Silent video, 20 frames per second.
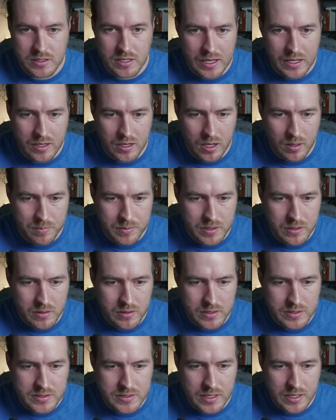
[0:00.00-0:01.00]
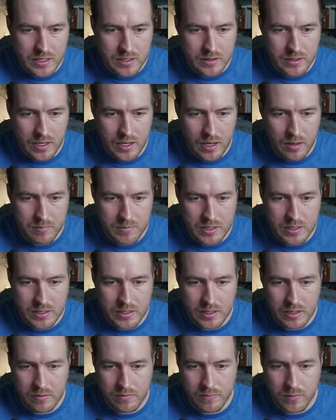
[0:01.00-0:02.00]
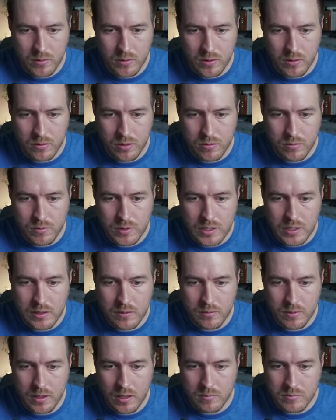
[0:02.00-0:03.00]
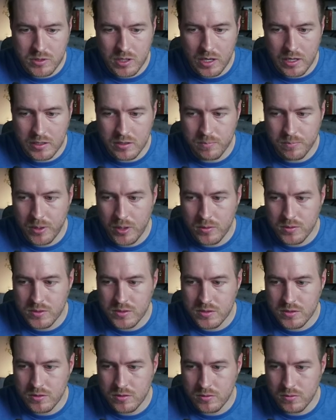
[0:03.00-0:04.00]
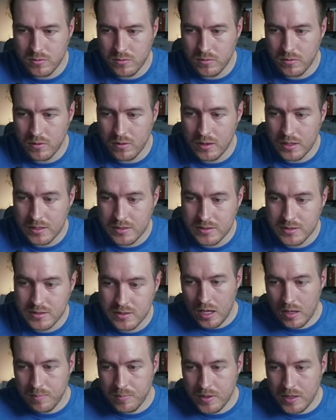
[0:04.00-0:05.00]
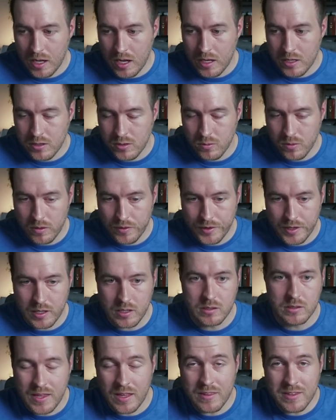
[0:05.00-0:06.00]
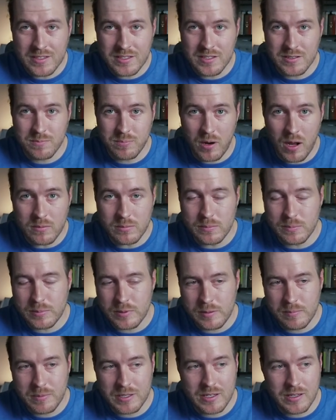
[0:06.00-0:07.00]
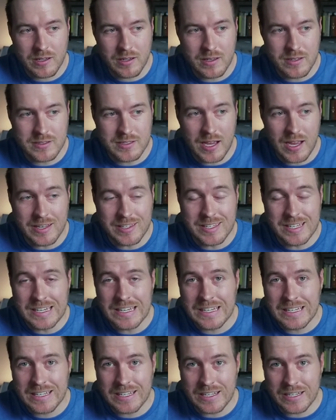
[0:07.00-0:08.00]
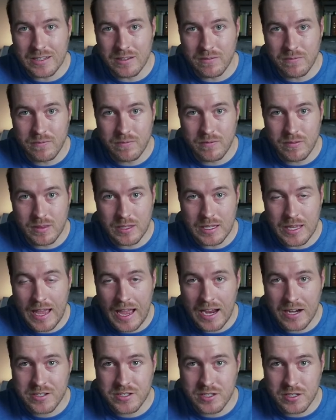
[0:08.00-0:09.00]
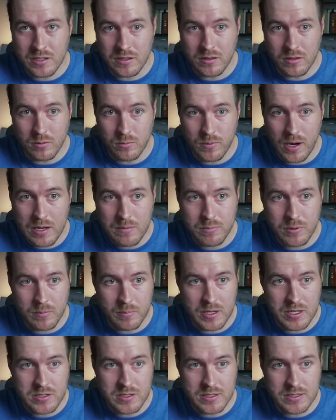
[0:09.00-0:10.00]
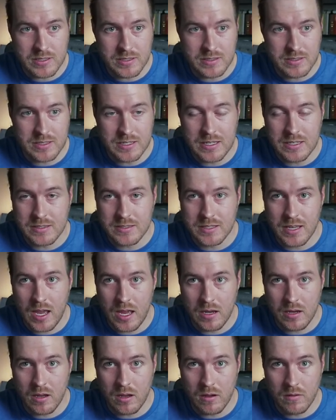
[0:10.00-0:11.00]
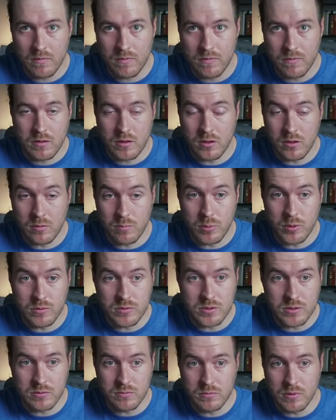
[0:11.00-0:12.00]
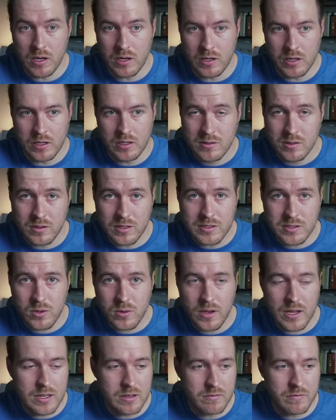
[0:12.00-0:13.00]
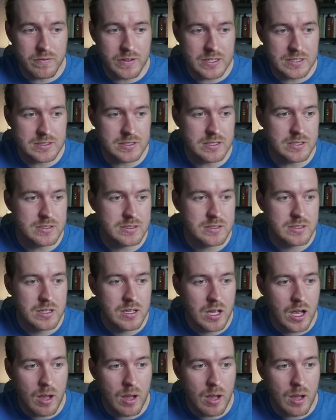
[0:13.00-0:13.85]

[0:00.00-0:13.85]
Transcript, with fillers: And up here, it's saying that I'm getting a 403 when I'm trying to post to this API URL. Now, this is probably because I didn't give the action the right permissions inside of the Ubuntu runner. So let's go ahead and fix this.